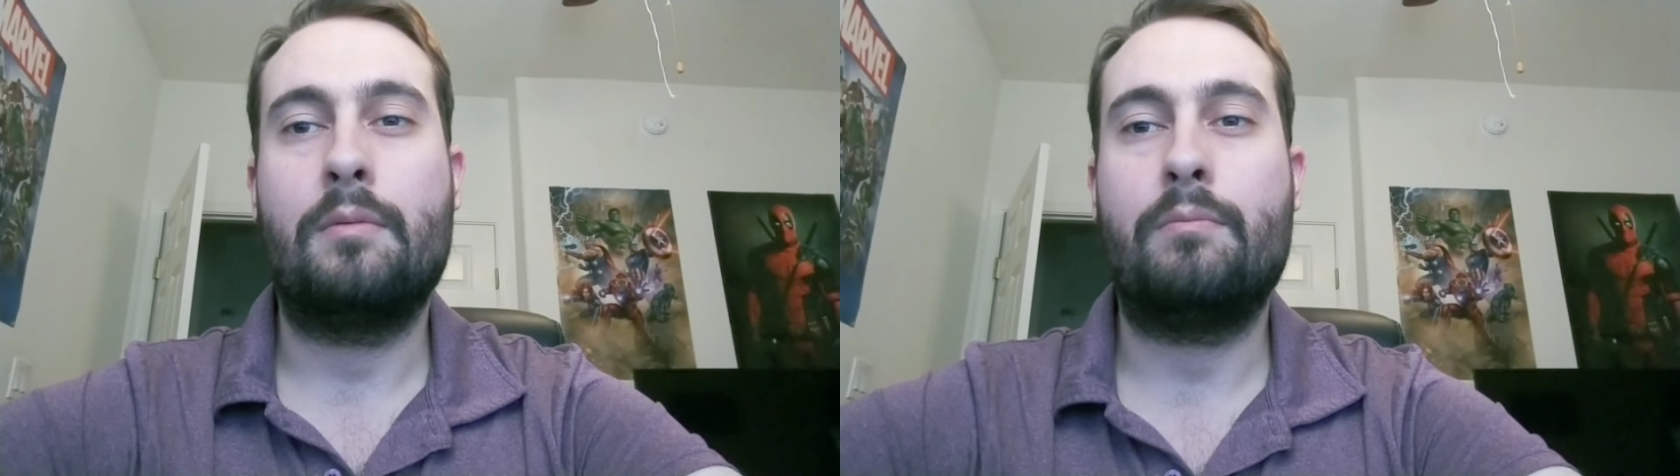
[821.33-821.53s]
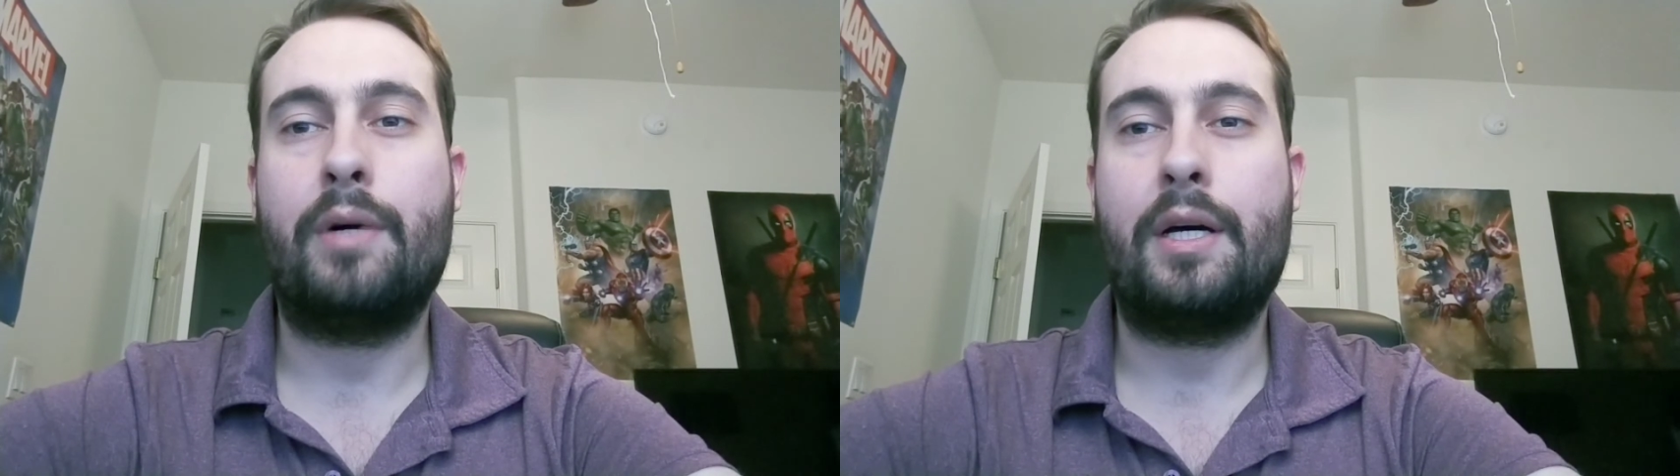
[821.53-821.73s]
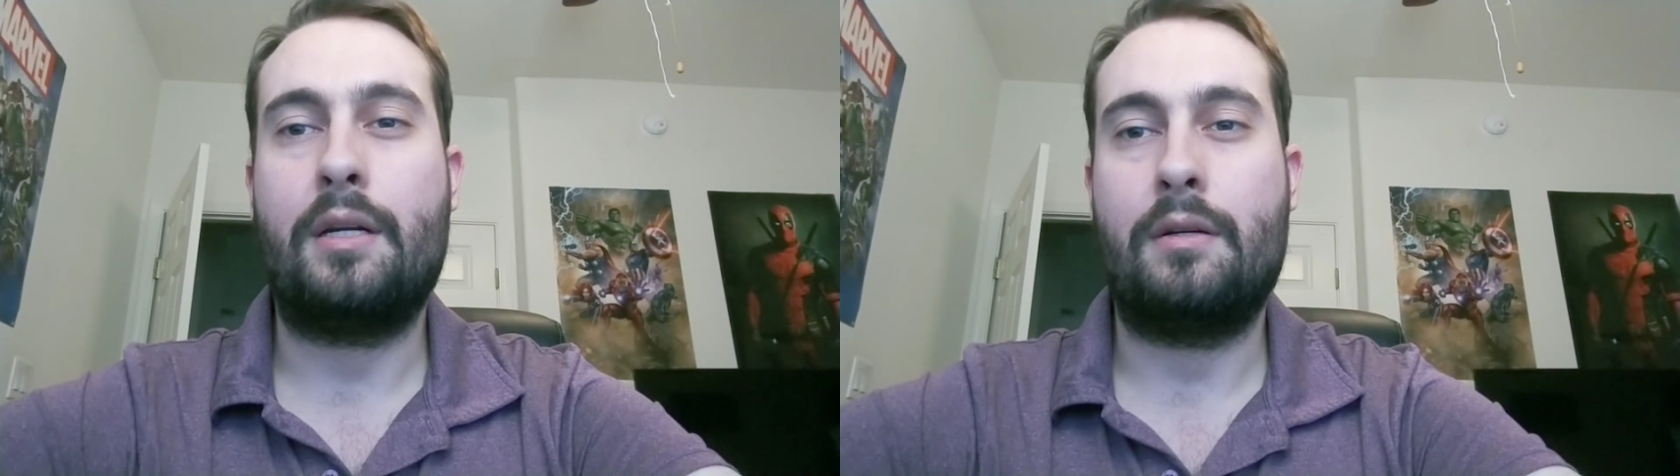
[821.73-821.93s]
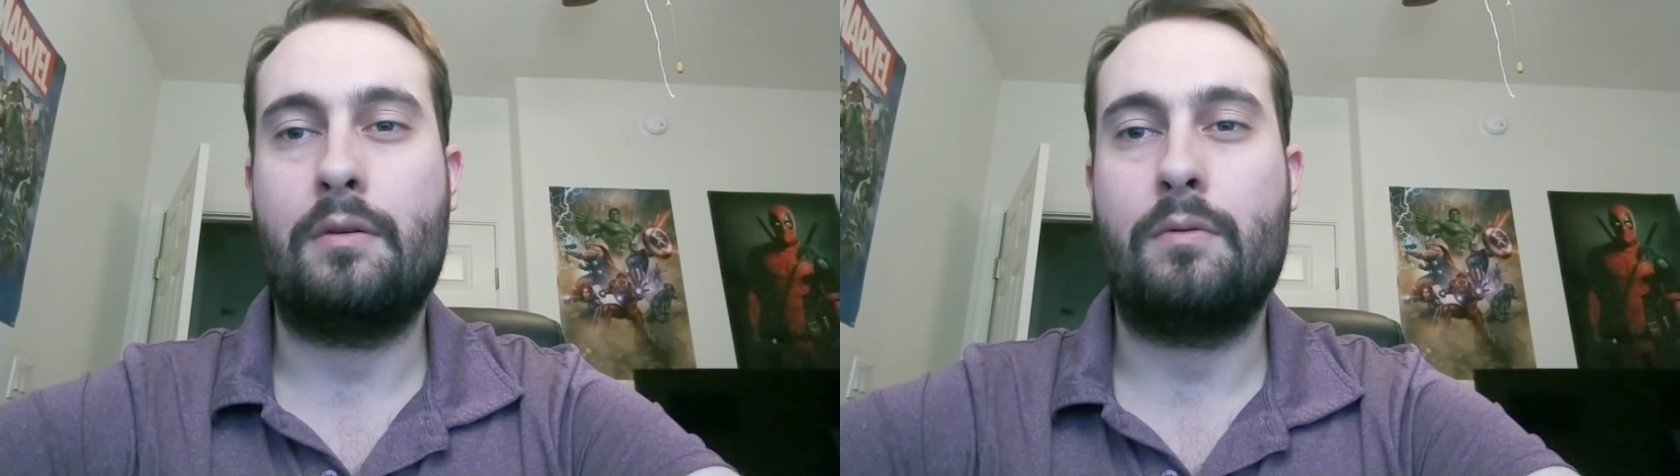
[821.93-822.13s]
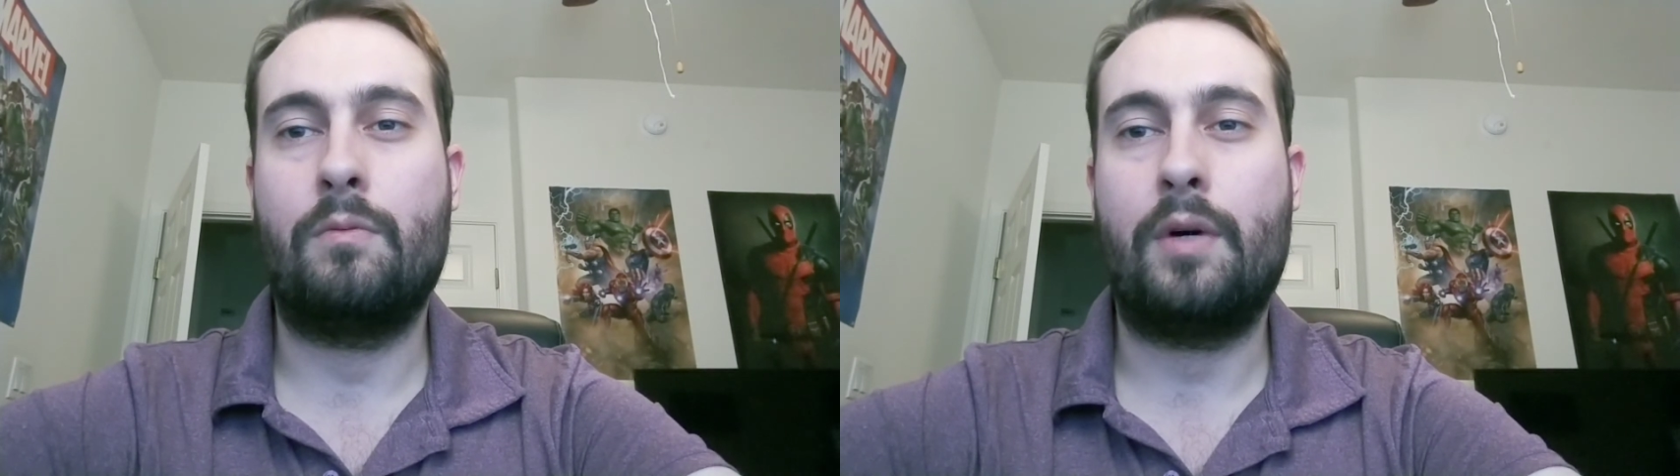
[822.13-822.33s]
but
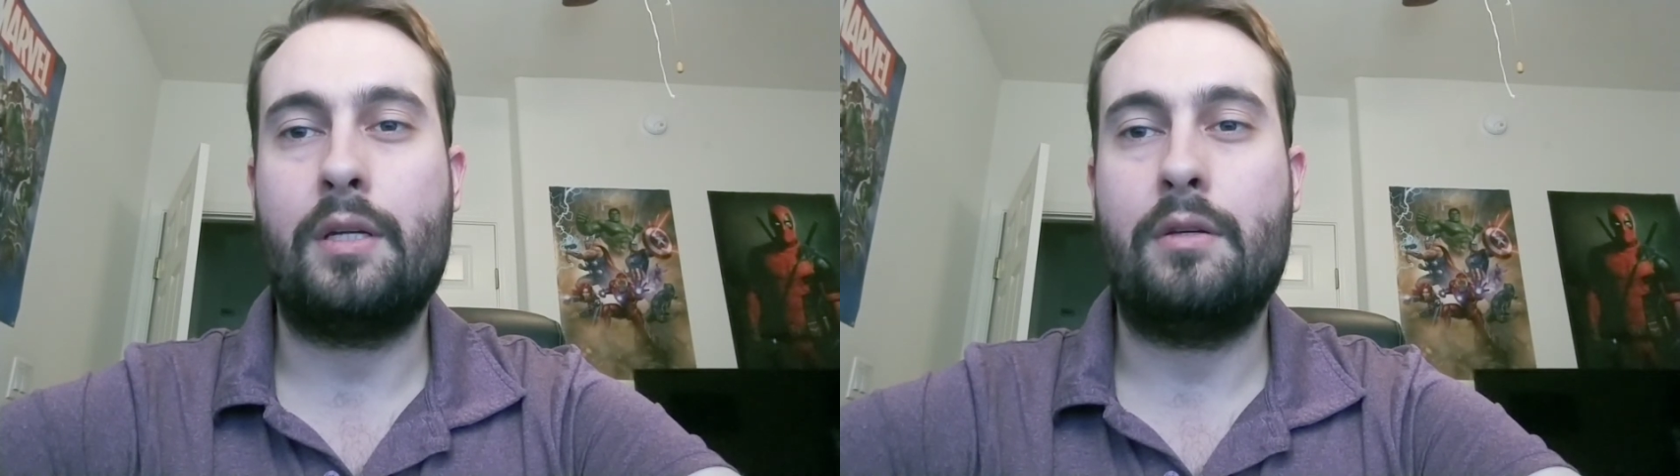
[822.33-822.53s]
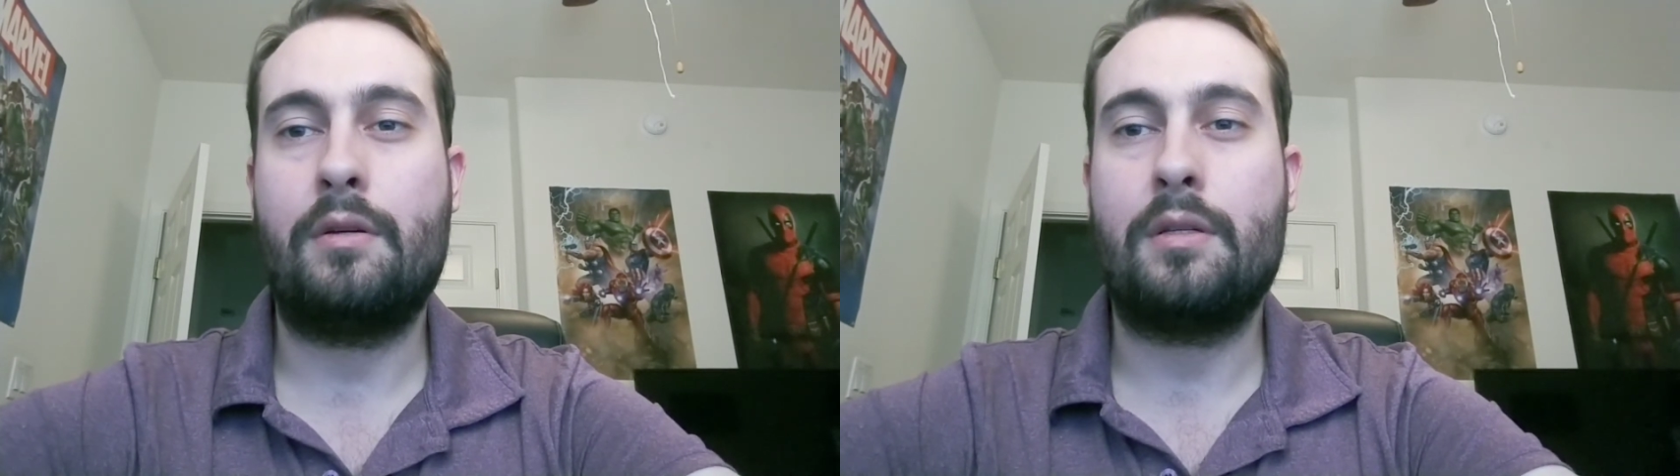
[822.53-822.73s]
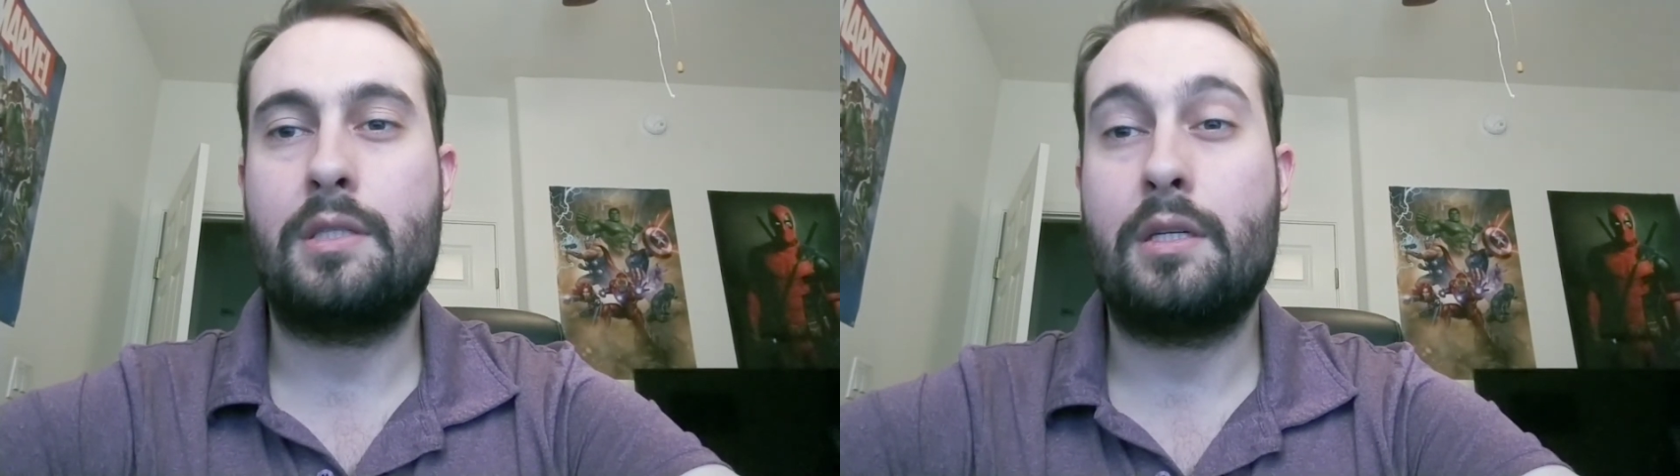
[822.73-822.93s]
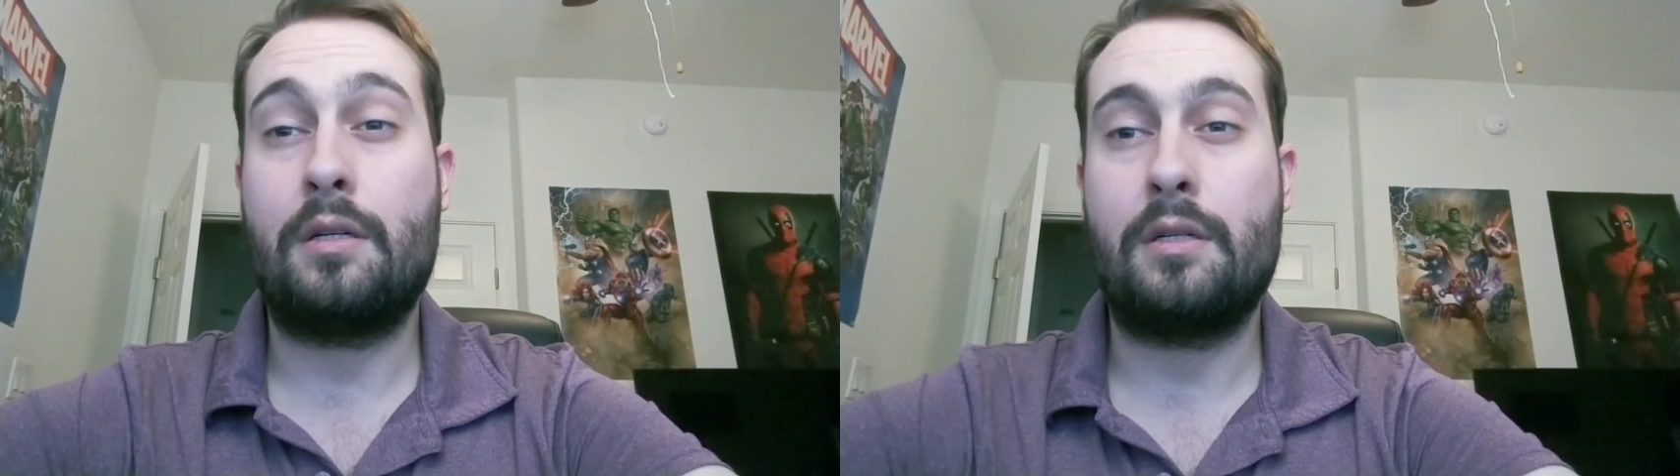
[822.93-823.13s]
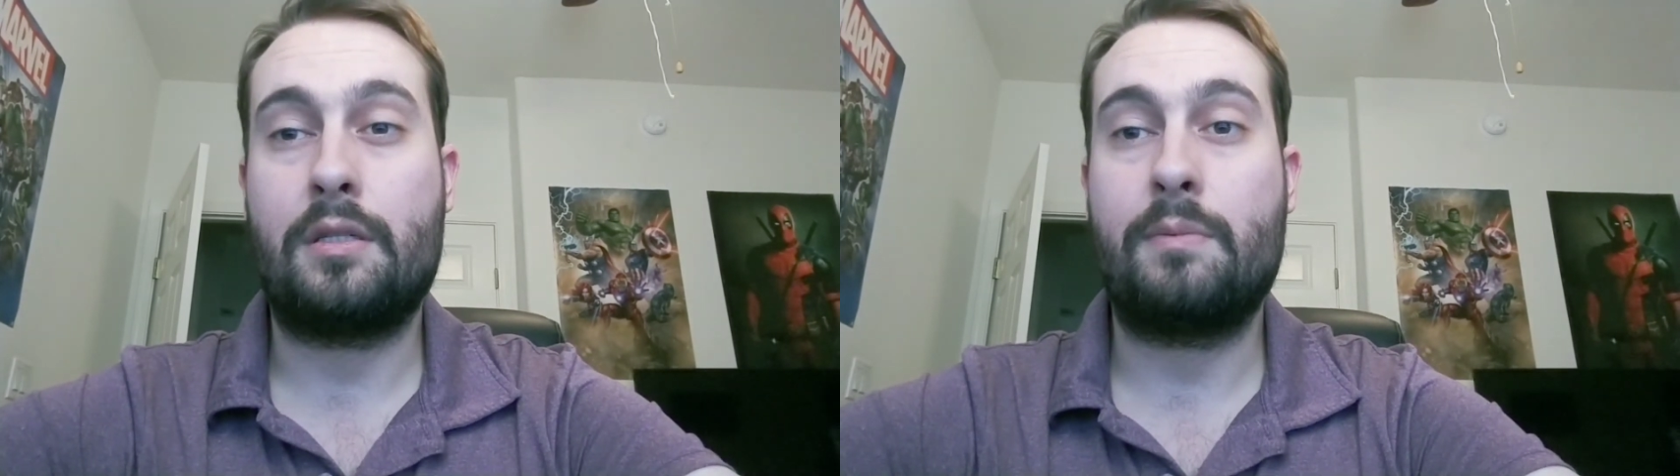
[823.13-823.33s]
what you
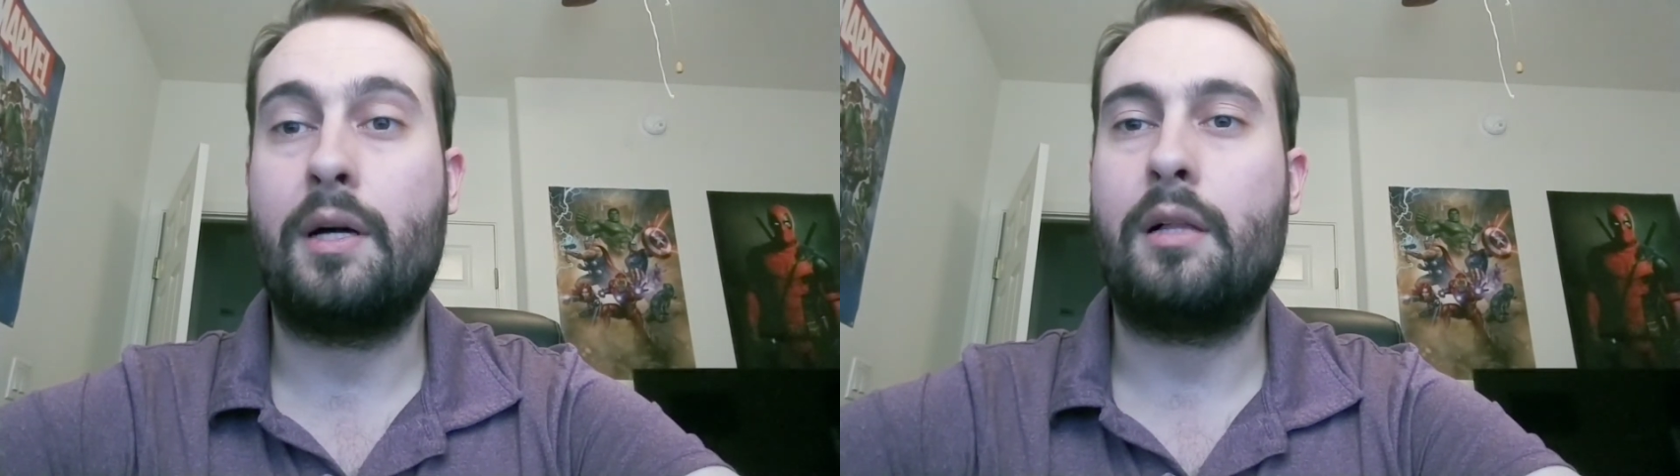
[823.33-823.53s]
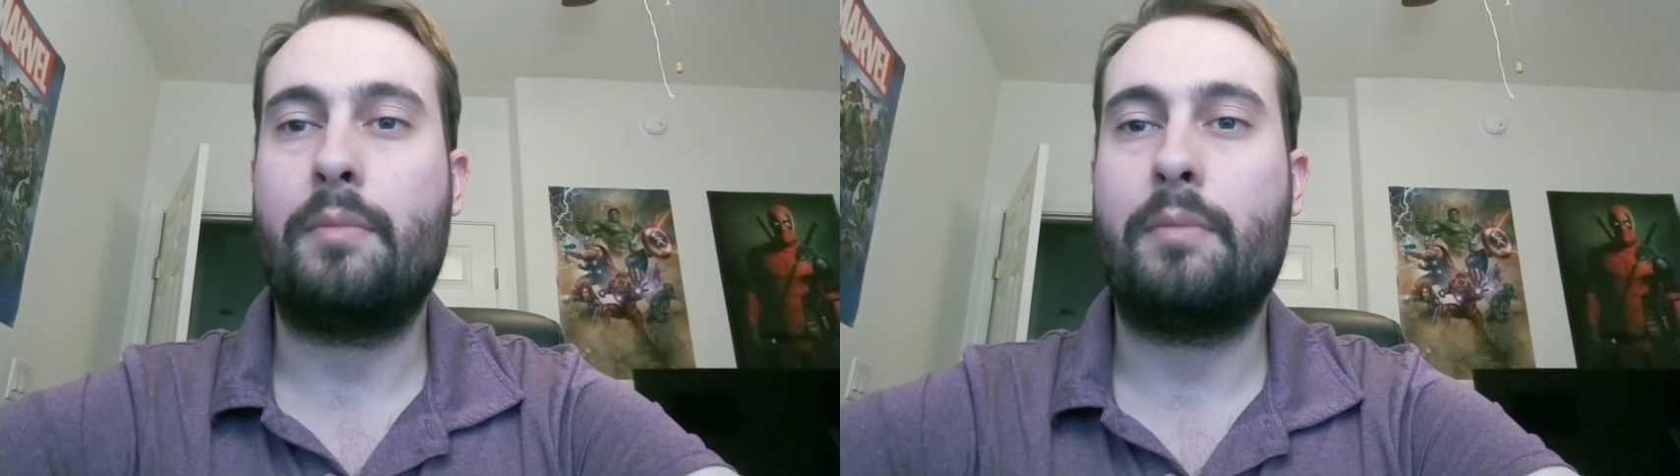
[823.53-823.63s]
consider a small